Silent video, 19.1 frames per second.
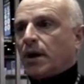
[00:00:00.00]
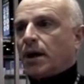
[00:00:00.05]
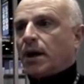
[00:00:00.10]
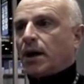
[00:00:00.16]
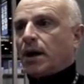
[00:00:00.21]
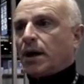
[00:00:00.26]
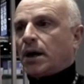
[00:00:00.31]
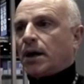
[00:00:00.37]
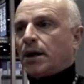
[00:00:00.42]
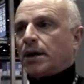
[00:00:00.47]

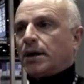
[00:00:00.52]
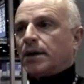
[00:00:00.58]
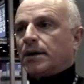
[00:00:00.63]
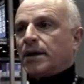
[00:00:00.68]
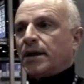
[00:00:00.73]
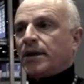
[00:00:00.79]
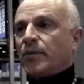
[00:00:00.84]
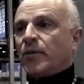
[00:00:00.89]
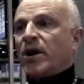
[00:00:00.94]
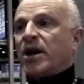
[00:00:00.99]
uh,
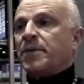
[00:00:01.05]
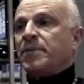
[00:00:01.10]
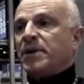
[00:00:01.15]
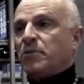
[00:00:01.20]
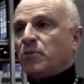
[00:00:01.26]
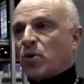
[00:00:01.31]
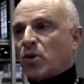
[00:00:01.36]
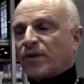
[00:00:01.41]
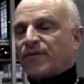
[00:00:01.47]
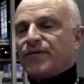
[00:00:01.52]
and they want to be
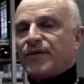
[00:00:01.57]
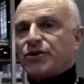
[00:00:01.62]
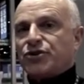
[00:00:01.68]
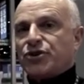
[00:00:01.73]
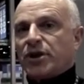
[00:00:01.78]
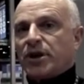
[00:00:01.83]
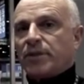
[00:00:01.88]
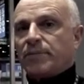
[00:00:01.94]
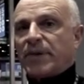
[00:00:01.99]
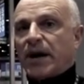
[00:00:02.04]
more
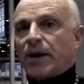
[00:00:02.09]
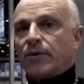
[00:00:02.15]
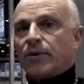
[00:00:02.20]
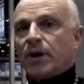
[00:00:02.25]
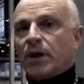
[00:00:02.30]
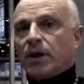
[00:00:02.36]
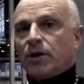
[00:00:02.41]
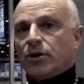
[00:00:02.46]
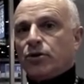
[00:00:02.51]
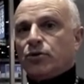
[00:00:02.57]
efficient about
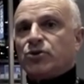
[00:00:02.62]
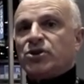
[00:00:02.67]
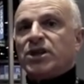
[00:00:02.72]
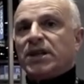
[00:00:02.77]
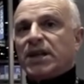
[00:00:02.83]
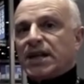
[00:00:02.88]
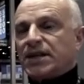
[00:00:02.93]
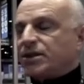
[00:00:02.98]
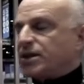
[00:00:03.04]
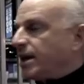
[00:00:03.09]

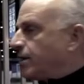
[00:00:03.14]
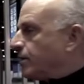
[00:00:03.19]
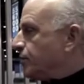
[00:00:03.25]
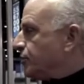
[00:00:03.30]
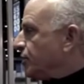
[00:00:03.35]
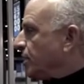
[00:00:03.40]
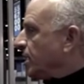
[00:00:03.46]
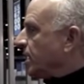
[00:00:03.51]
using less energy.